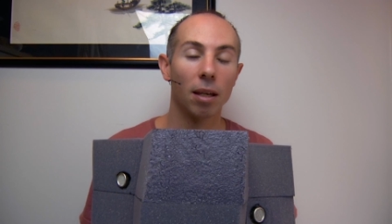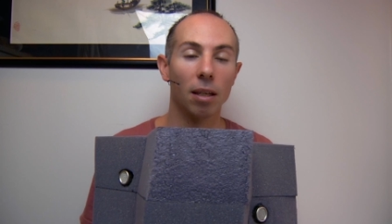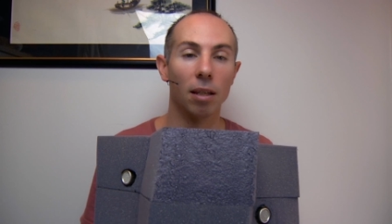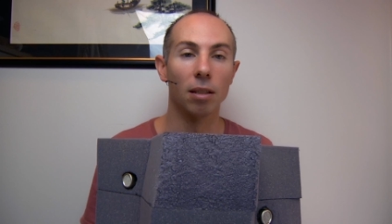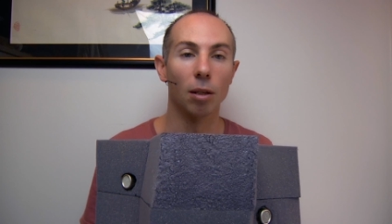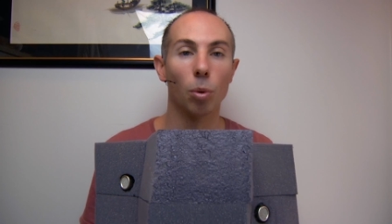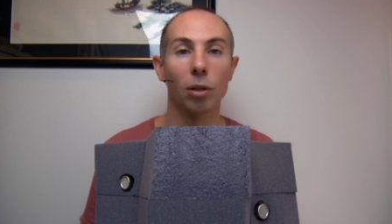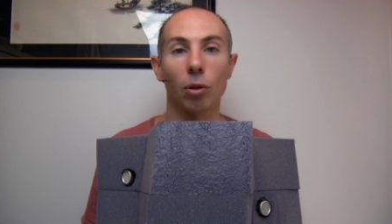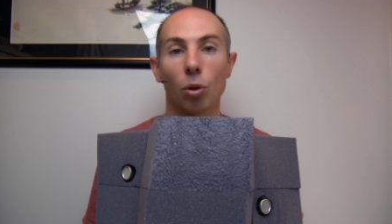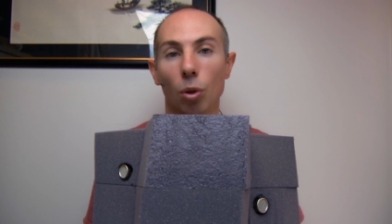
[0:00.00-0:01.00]
Is I want
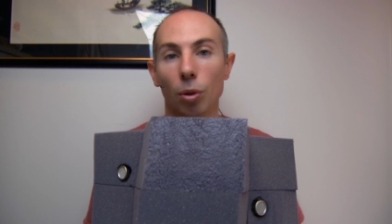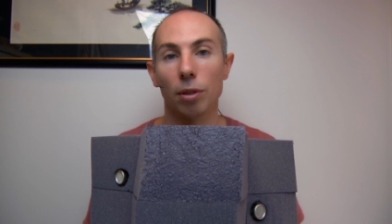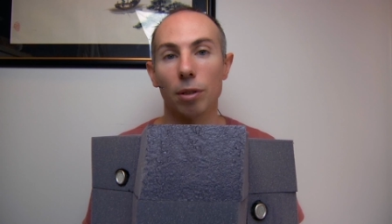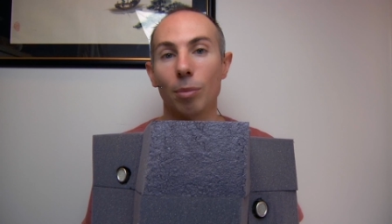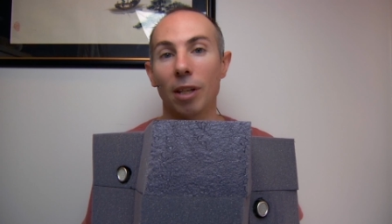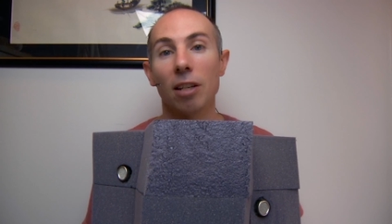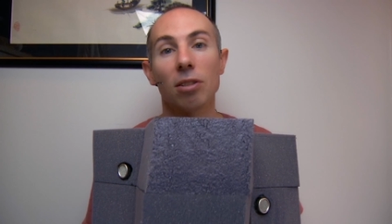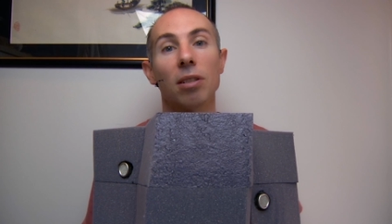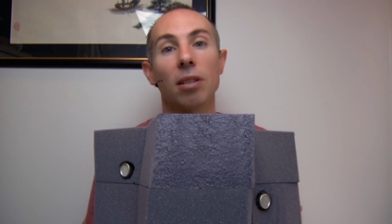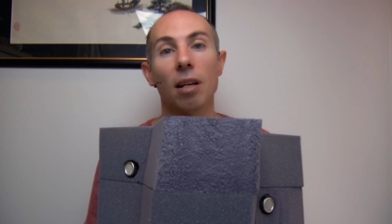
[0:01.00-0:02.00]
to record some
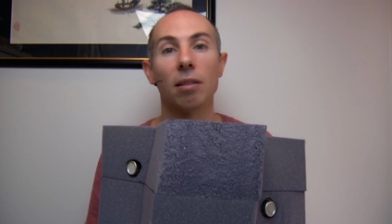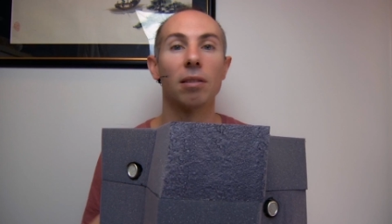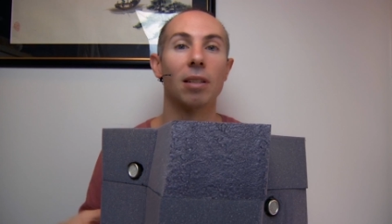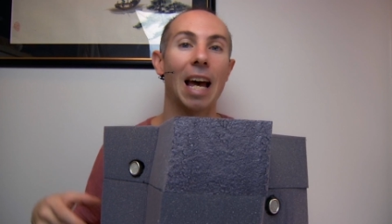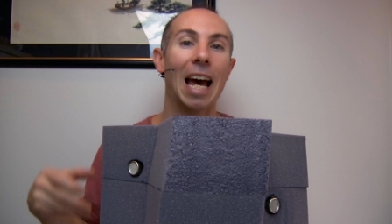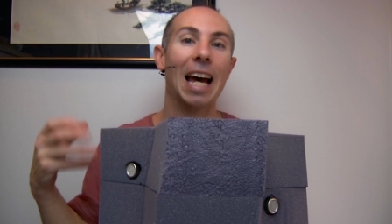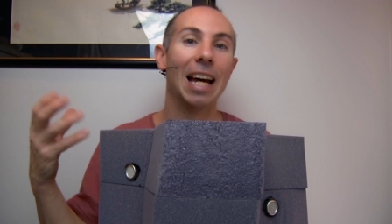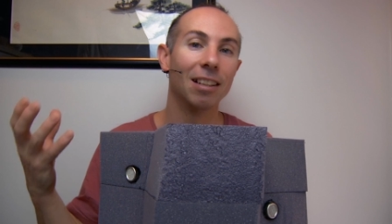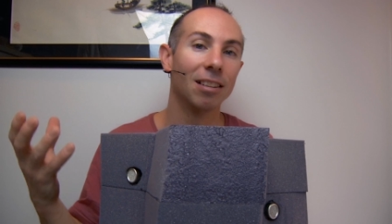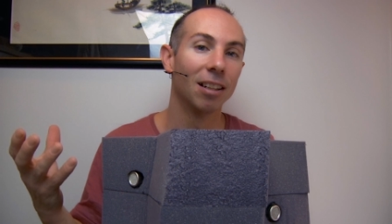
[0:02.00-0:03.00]
nature sounds to
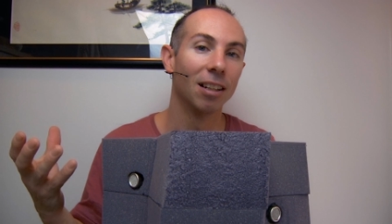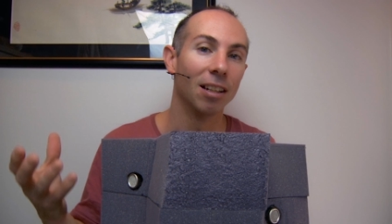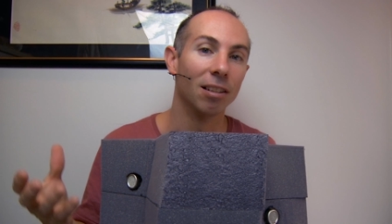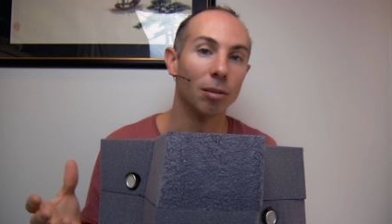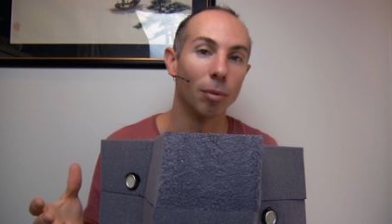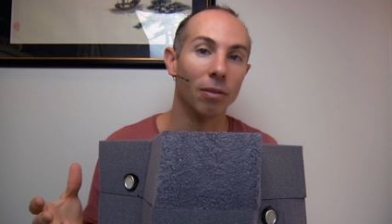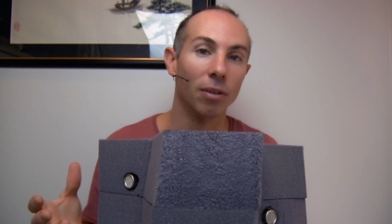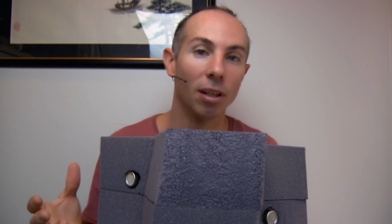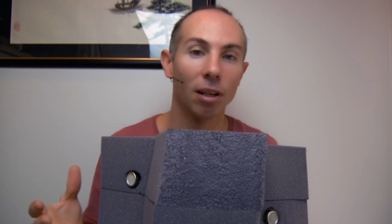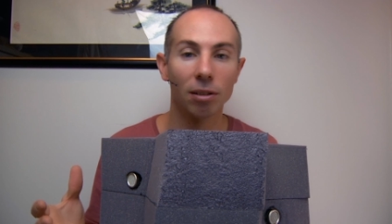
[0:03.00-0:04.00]
add into my
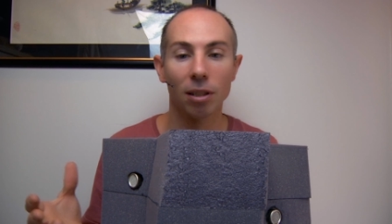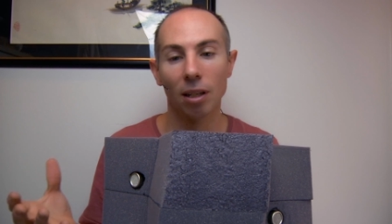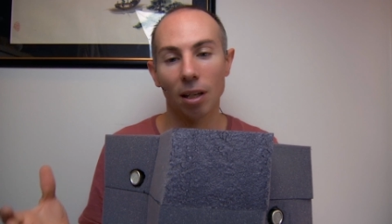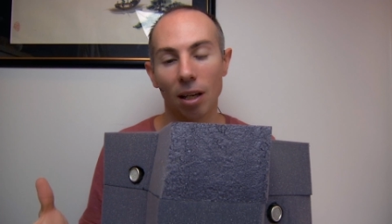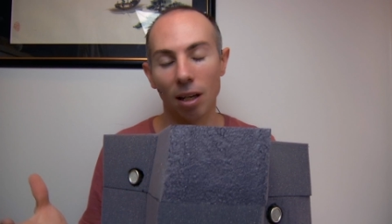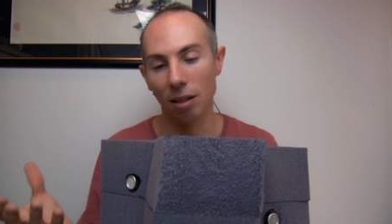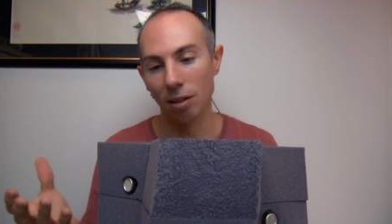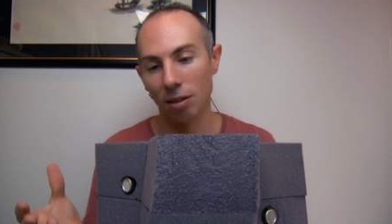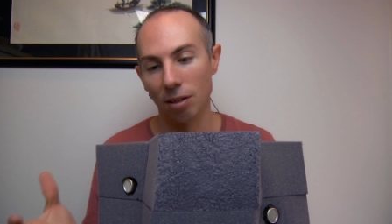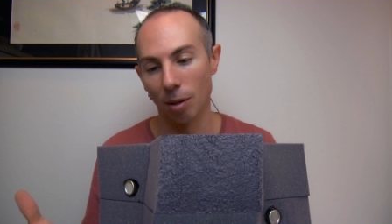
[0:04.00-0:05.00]
videos, and
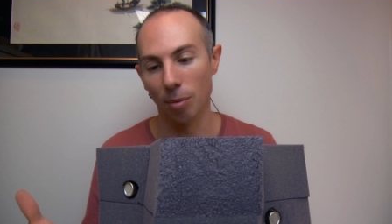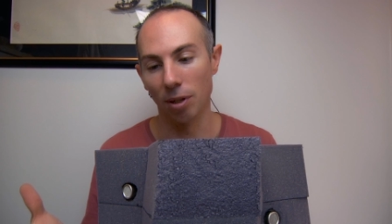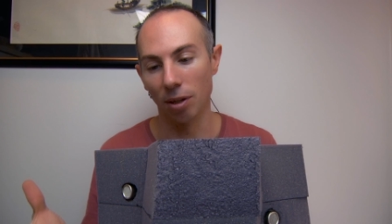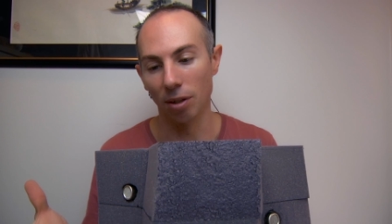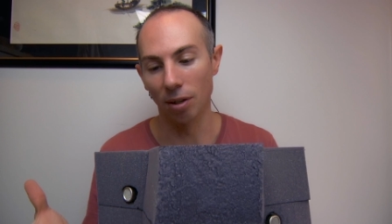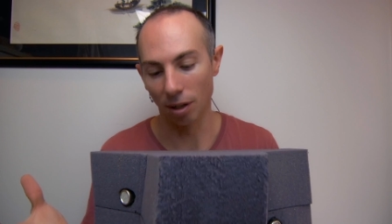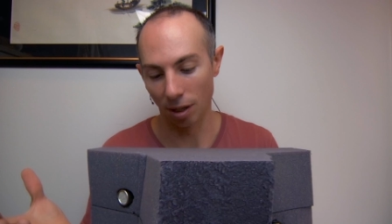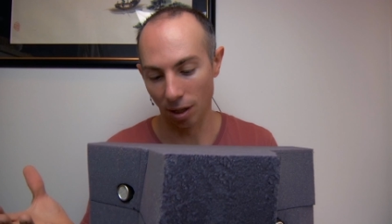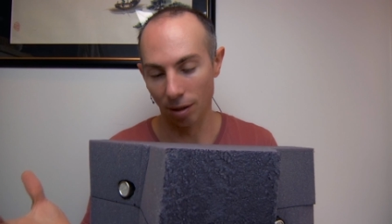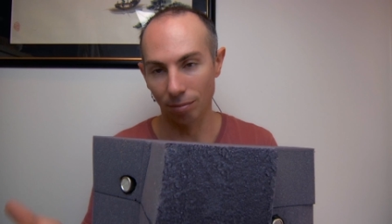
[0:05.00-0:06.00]
this is something that
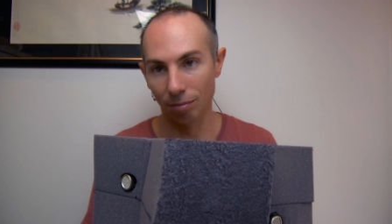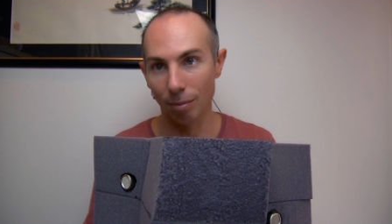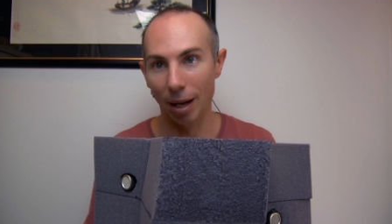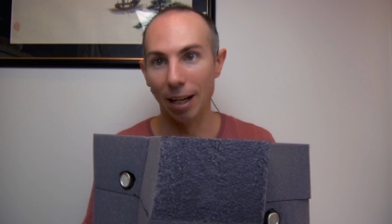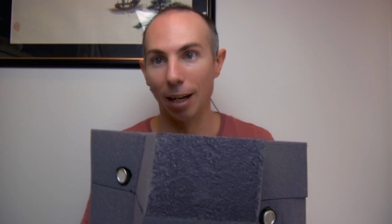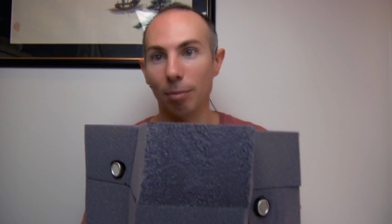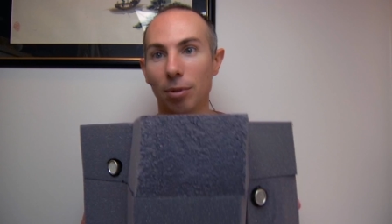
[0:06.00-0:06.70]
I made up.